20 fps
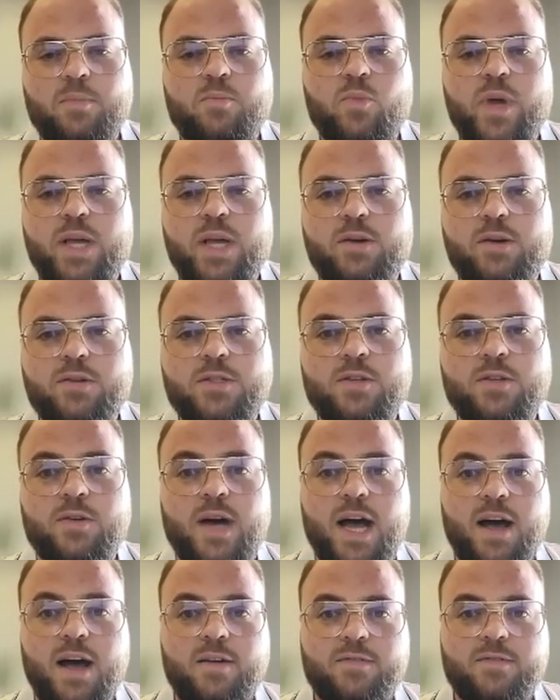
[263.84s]
We also
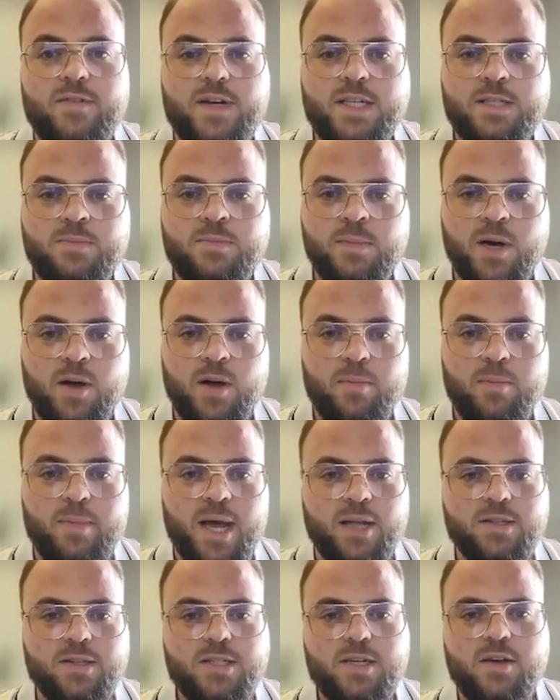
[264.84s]
have a small
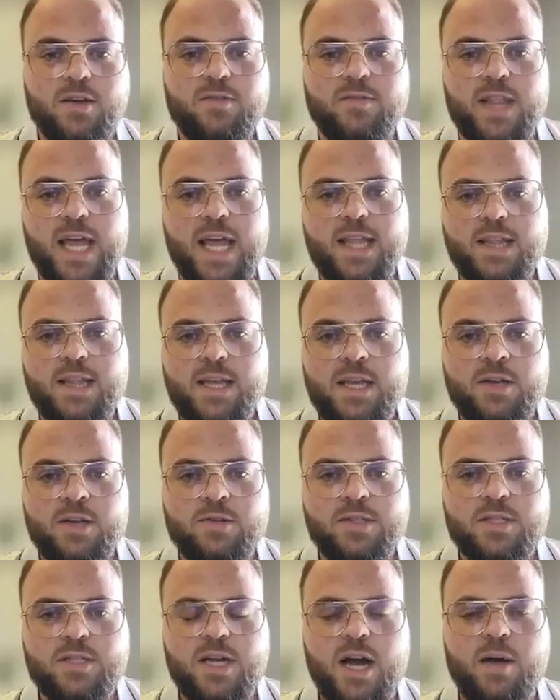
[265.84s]
amount of lightly
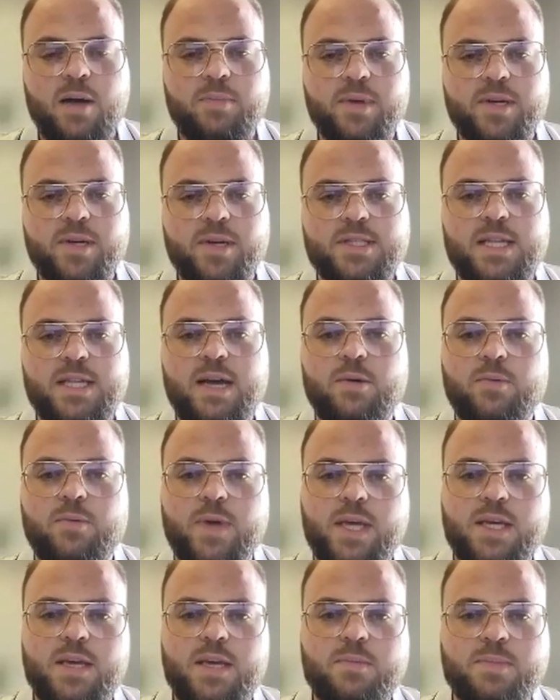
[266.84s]
used copiers that
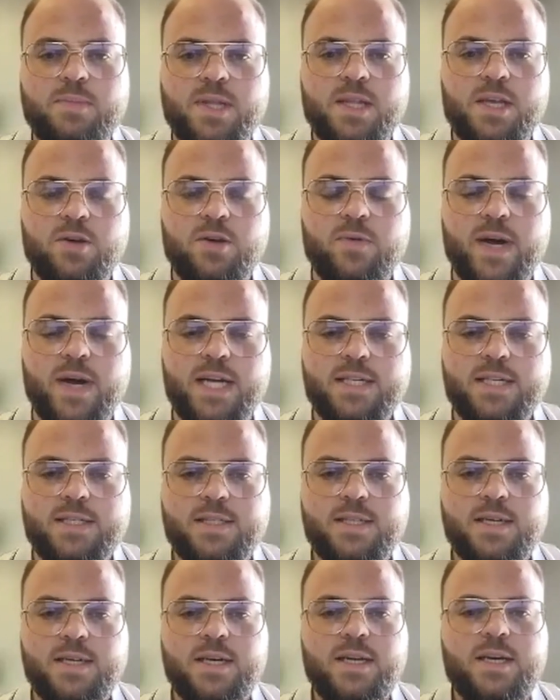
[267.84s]
we keep in the
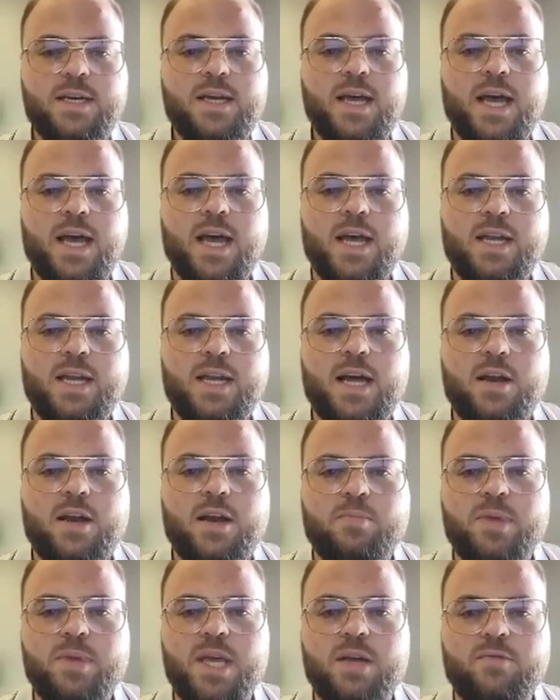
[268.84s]
US and that
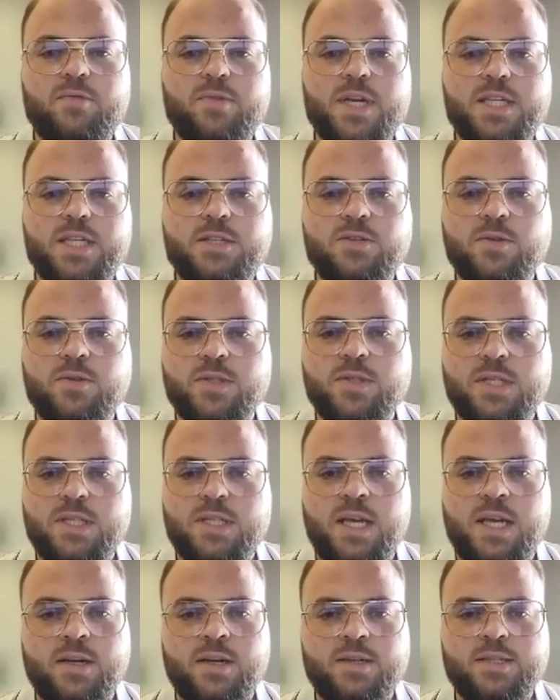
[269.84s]
are being resold to
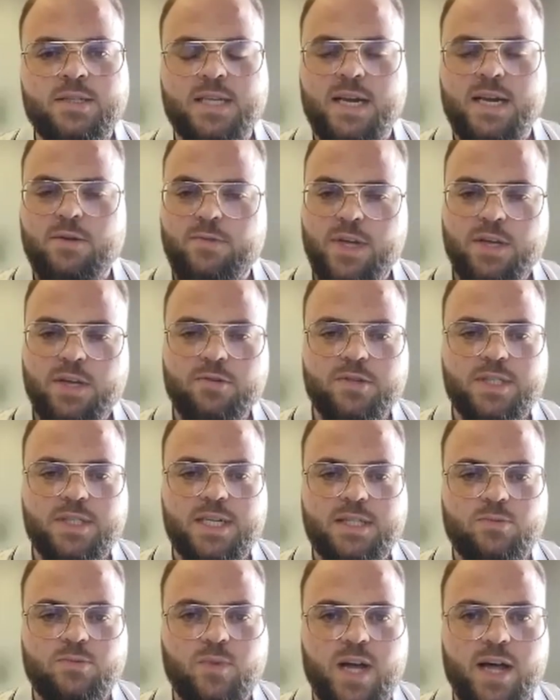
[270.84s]
dealers and reused
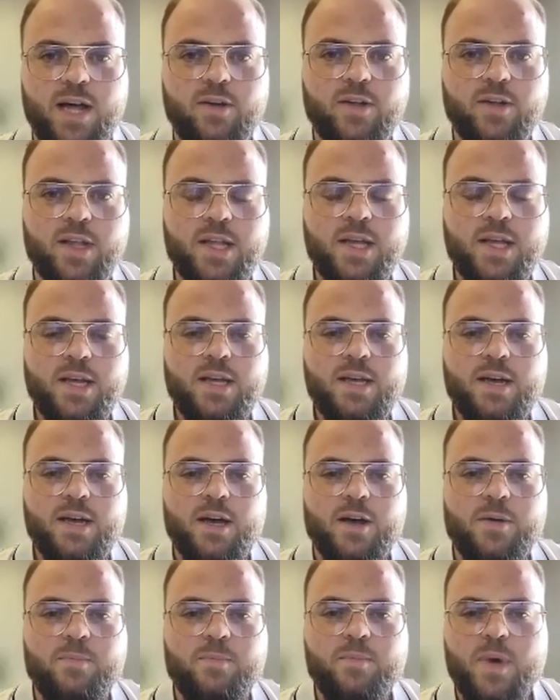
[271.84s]
as well.
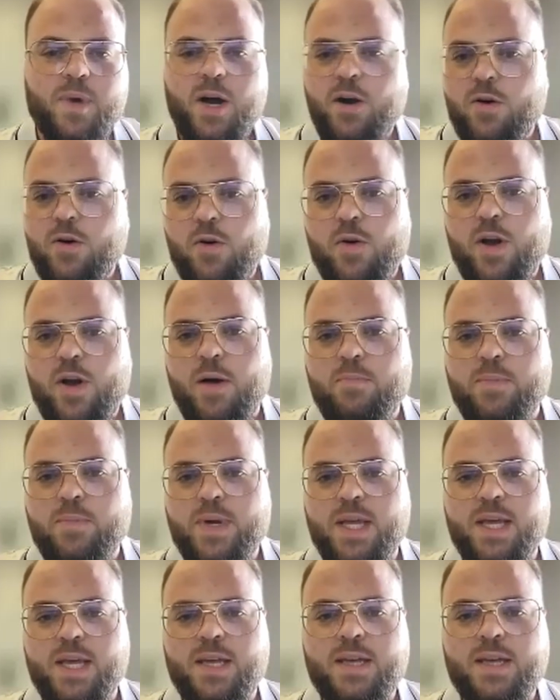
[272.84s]
Our whole
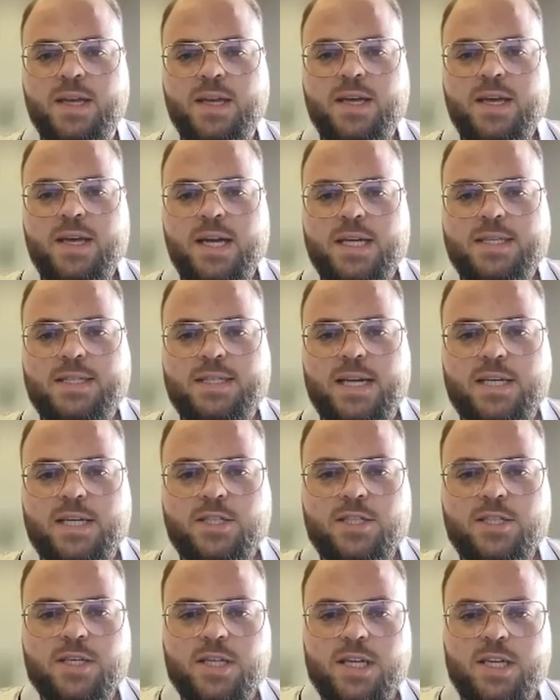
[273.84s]
company
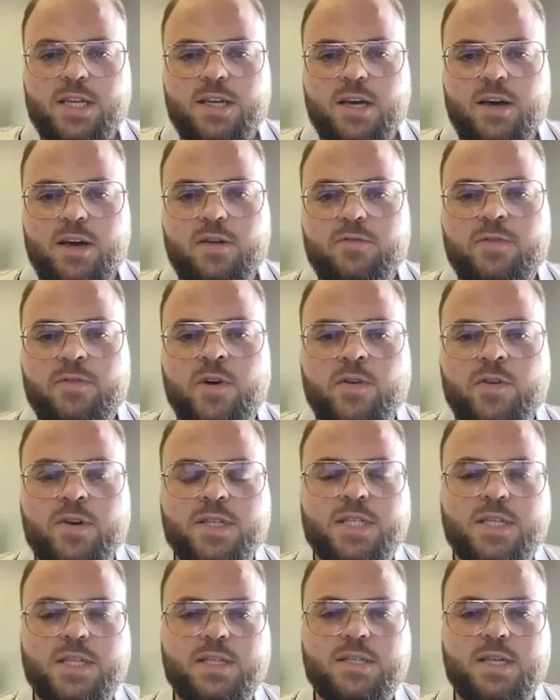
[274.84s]
essentially
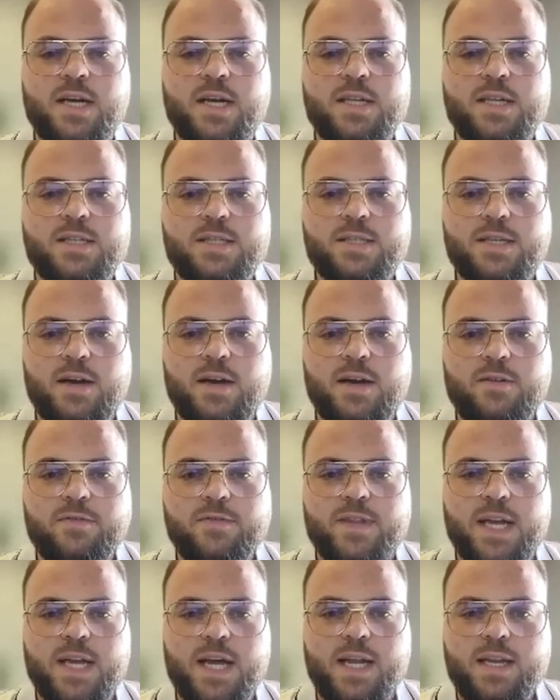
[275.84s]
focuses on
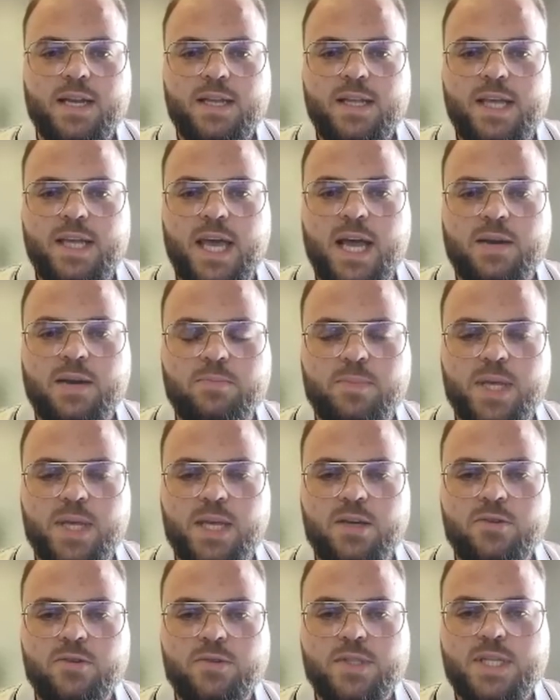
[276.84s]
stuff that can't be
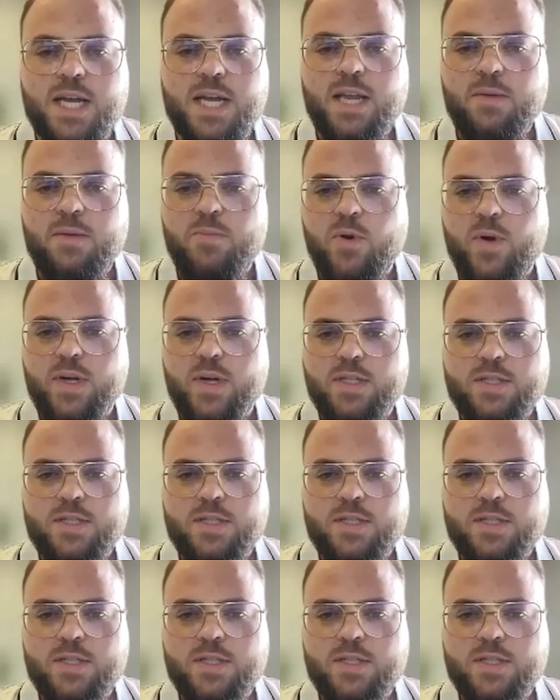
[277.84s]
used anymore.